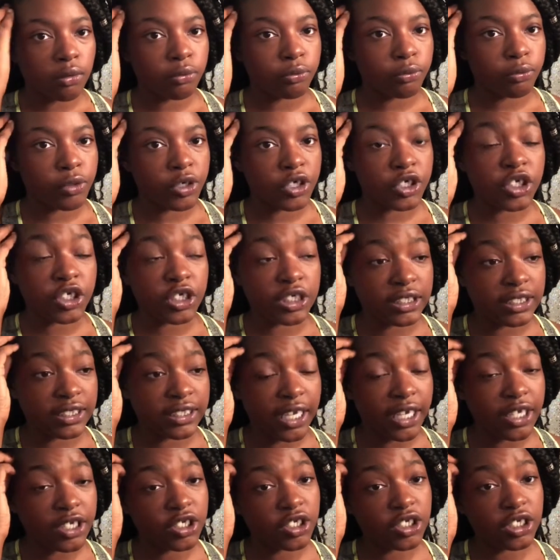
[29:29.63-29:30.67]
where she
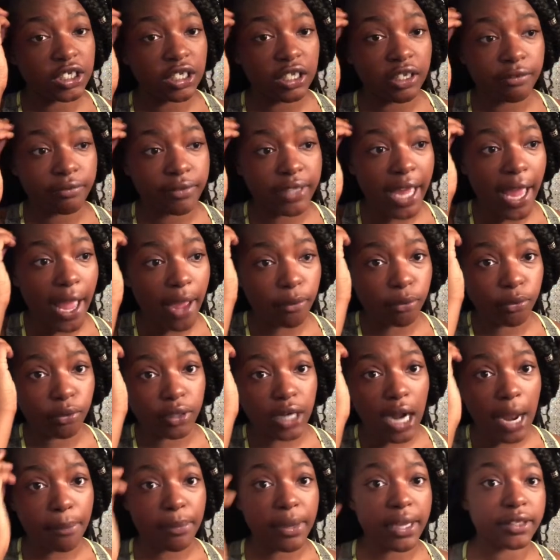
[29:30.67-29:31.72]
said she lived at, where
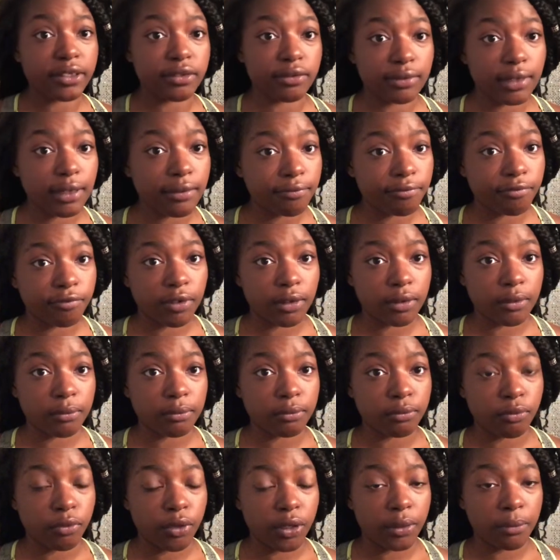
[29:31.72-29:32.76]
I picked her up
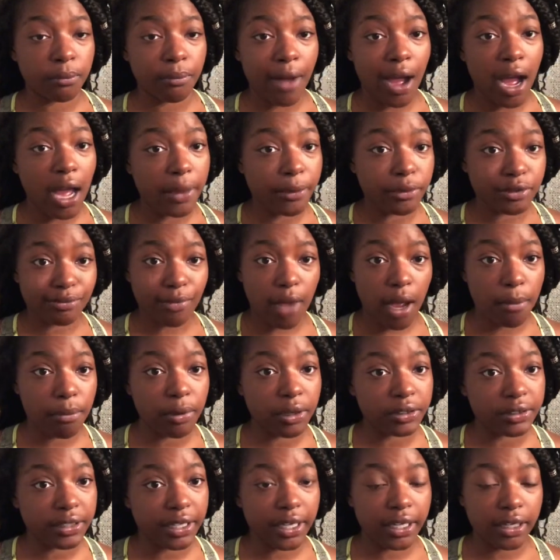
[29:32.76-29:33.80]
from when it was my
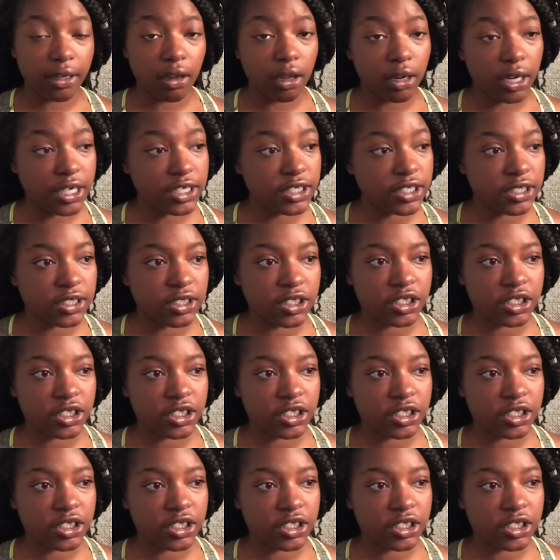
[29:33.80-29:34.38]
birthday and all that shit.